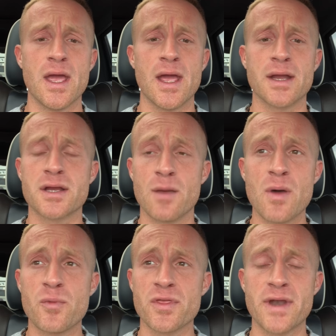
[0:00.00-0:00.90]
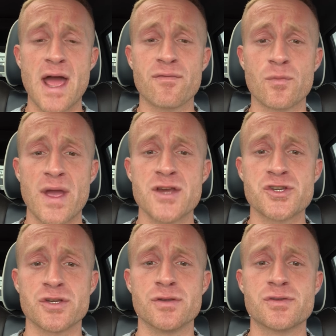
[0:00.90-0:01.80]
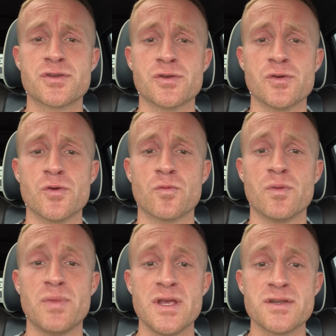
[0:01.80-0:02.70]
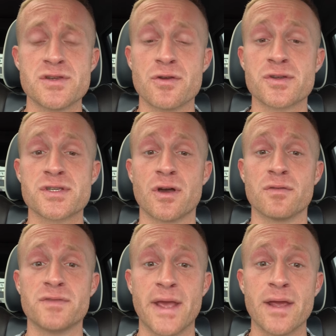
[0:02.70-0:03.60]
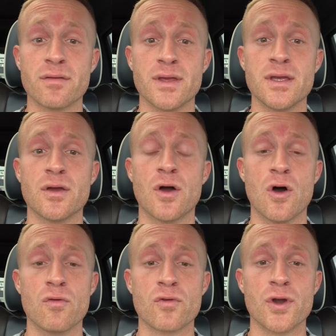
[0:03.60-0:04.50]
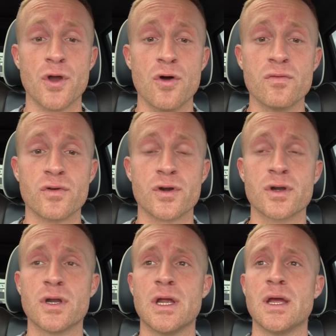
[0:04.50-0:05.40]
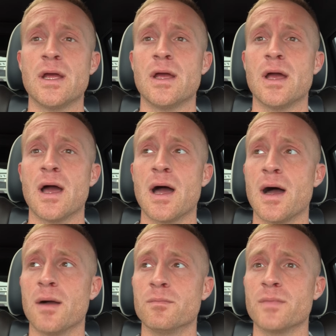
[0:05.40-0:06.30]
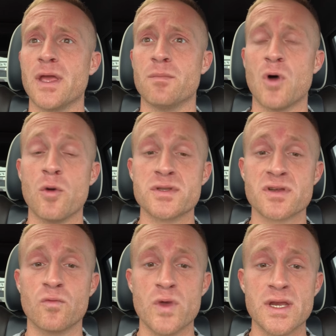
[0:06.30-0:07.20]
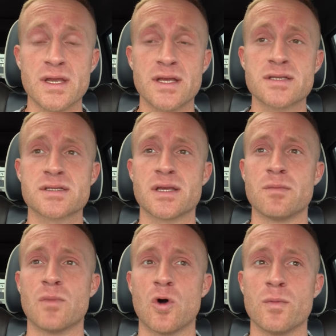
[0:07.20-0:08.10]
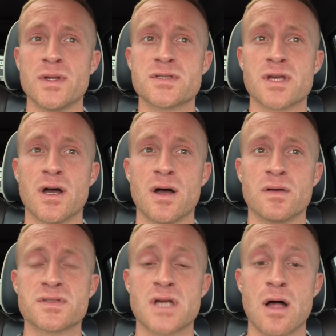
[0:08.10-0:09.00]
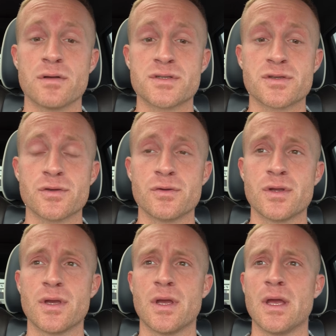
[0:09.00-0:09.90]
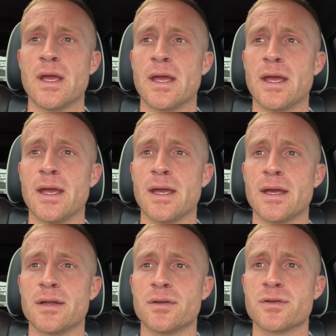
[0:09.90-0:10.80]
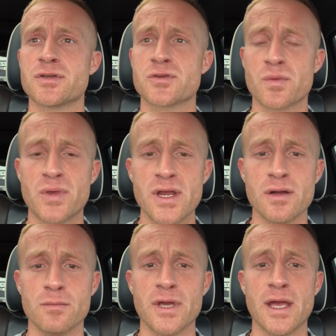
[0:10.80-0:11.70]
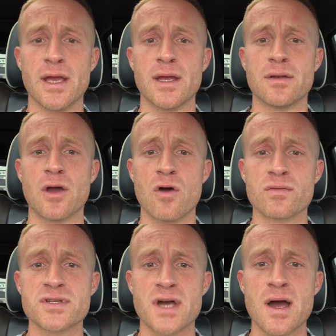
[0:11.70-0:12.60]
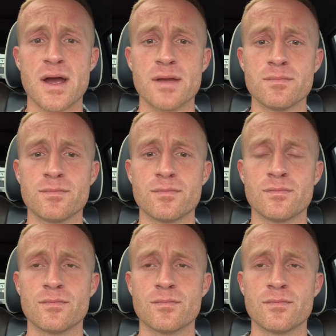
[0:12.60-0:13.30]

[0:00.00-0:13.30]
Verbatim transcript: and come up with an affirmation to repeat to yourself daily over and over um, in moments of weakness, in moments of solitude, and just repeat them. And over time,